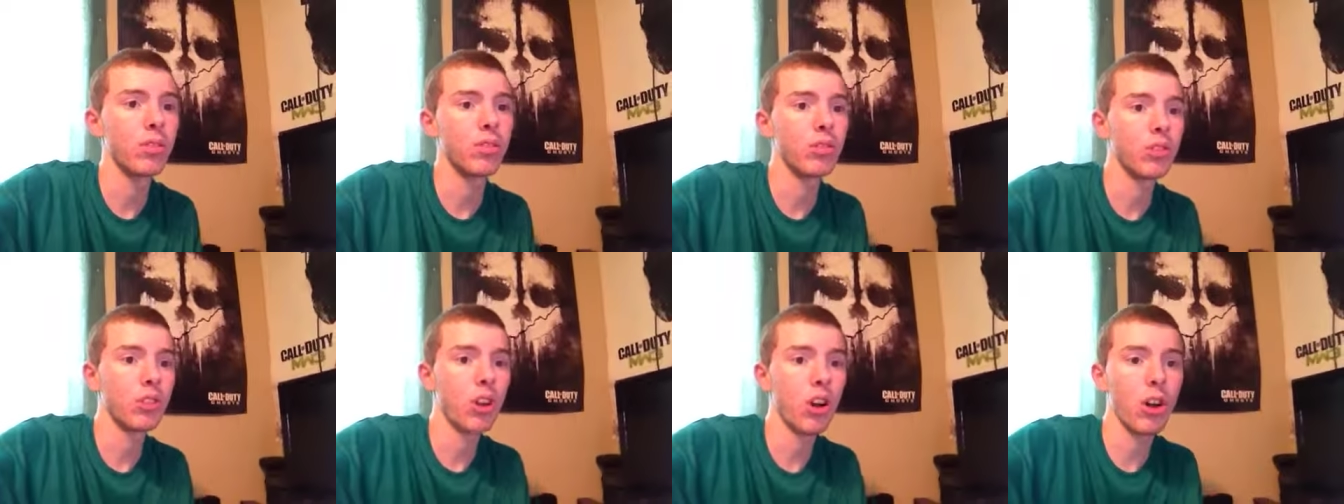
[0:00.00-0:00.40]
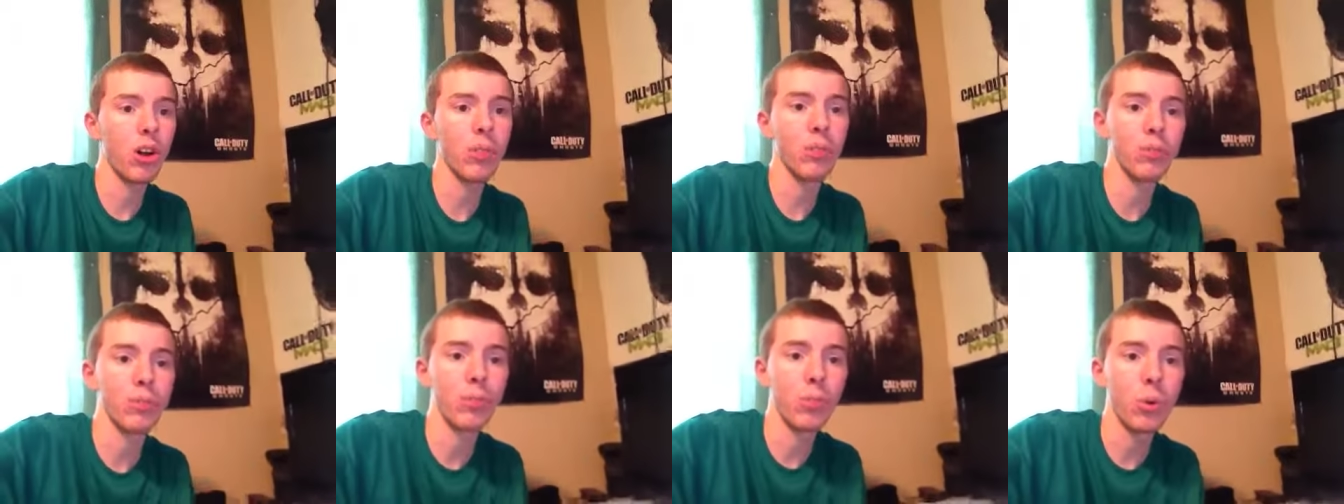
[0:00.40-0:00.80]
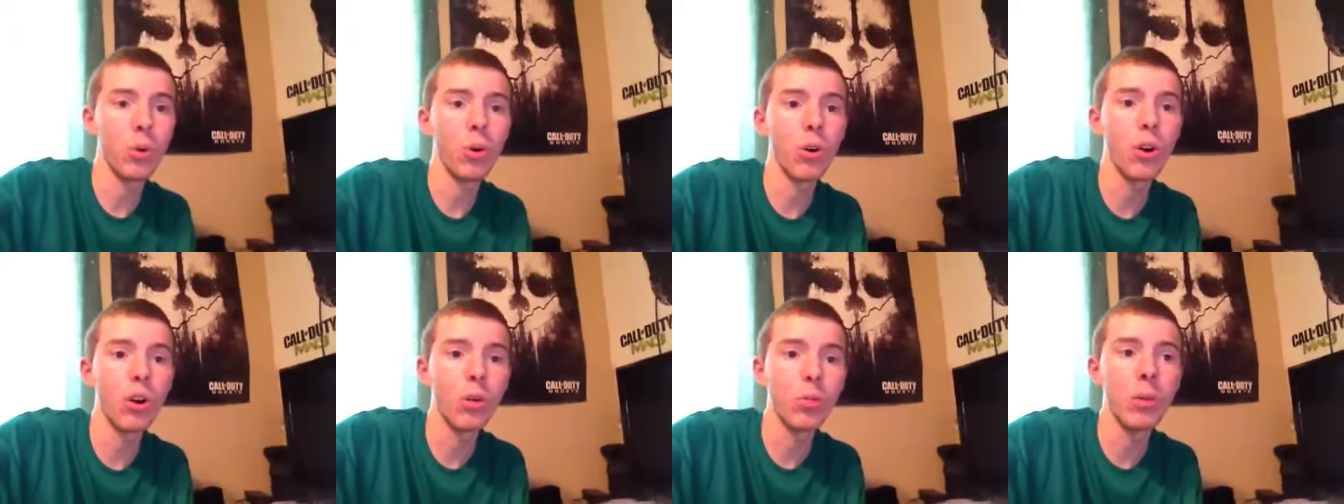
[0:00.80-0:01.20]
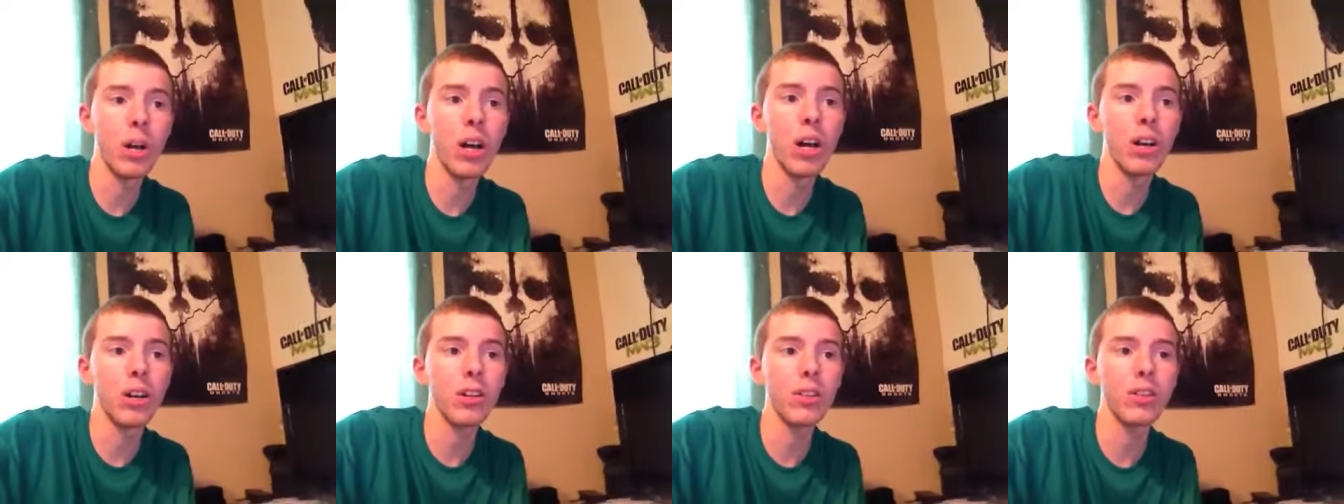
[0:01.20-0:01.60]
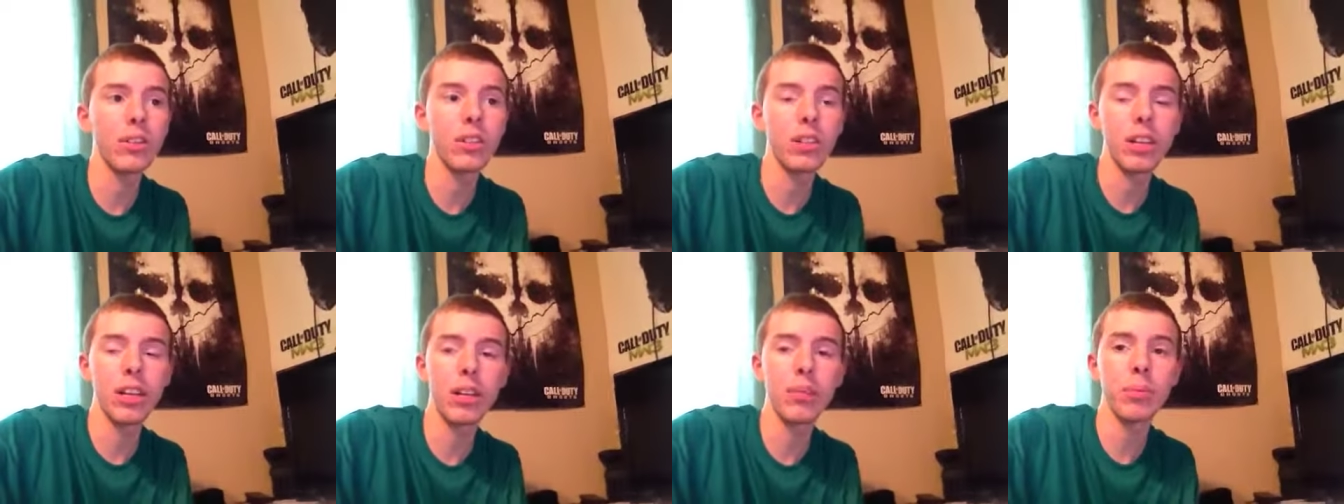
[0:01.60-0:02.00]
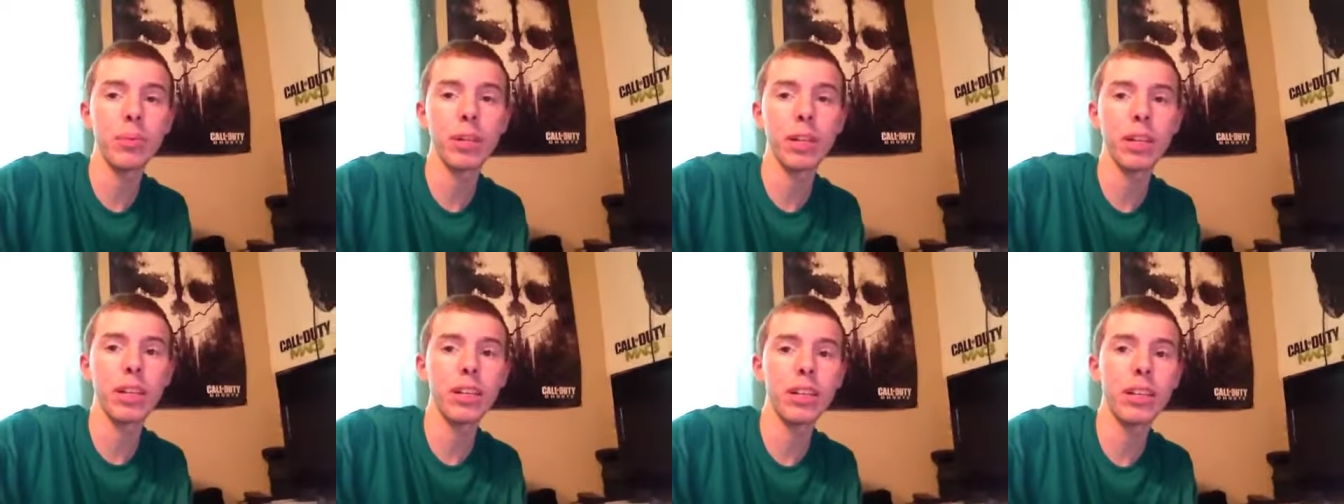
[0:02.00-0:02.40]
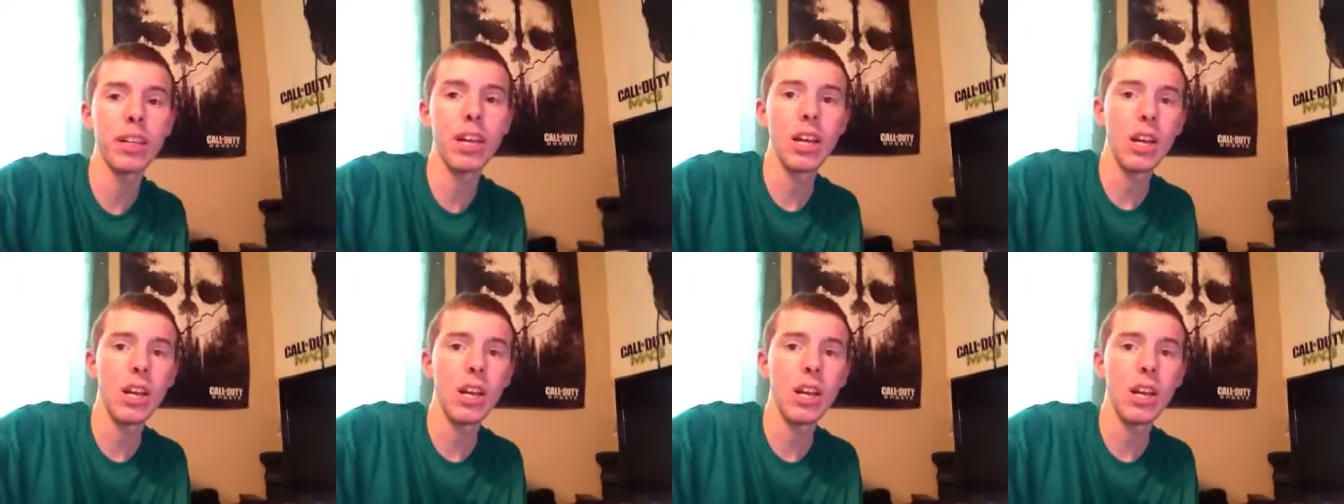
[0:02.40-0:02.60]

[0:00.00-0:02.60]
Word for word: talk more about the campaign